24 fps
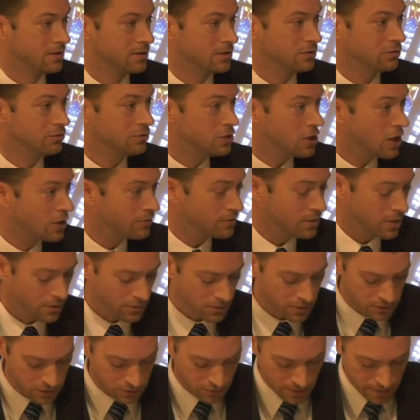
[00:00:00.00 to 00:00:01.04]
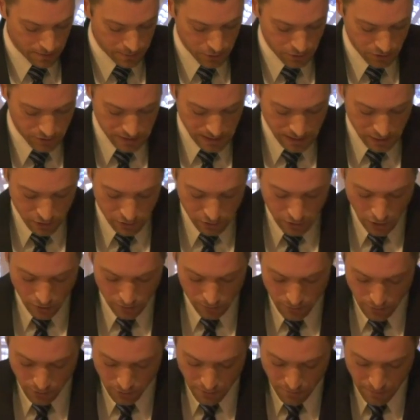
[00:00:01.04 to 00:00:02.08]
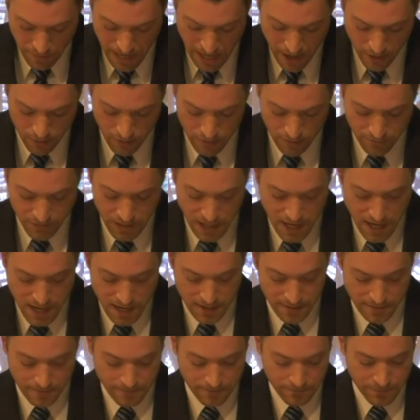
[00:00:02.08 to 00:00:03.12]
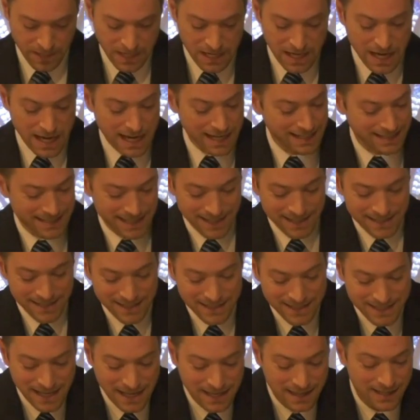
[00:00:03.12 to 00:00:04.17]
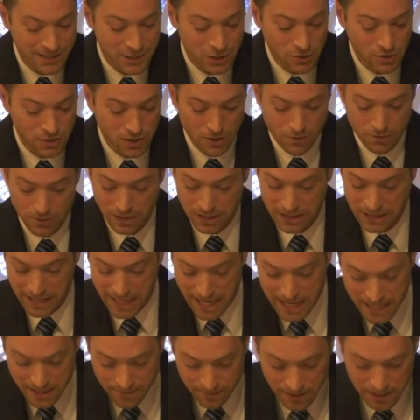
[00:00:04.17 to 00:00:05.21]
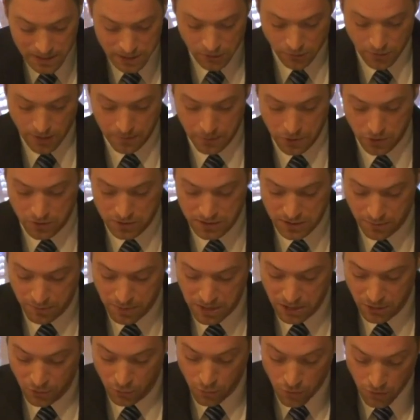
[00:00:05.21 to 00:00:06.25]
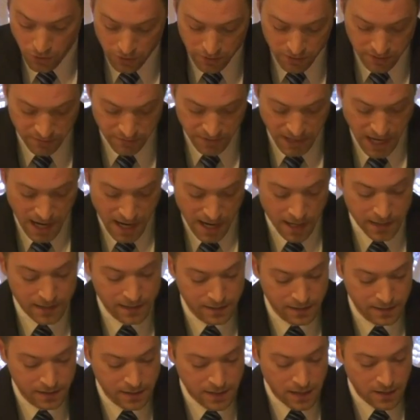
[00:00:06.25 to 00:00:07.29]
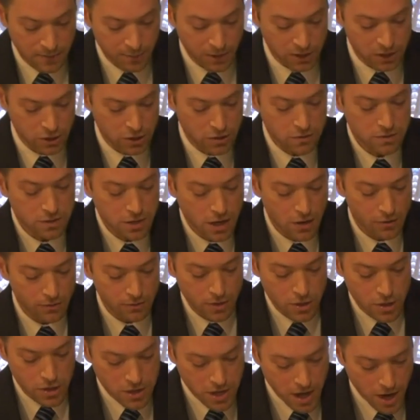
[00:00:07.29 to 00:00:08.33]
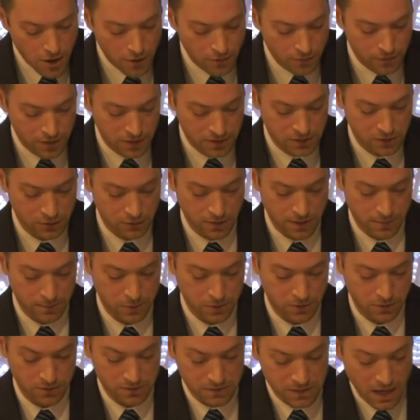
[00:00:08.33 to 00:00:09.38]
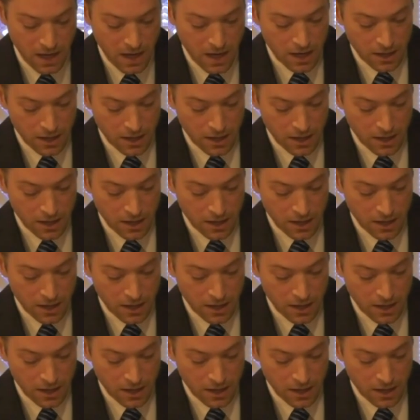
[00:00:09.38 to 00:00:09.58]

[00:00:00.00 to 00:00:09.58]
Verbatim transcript: You don't know the scriptures, and you don't know the power of God. It doesn't say that you don't claim the scriptures to be the word of God, but you don't know the scriptures.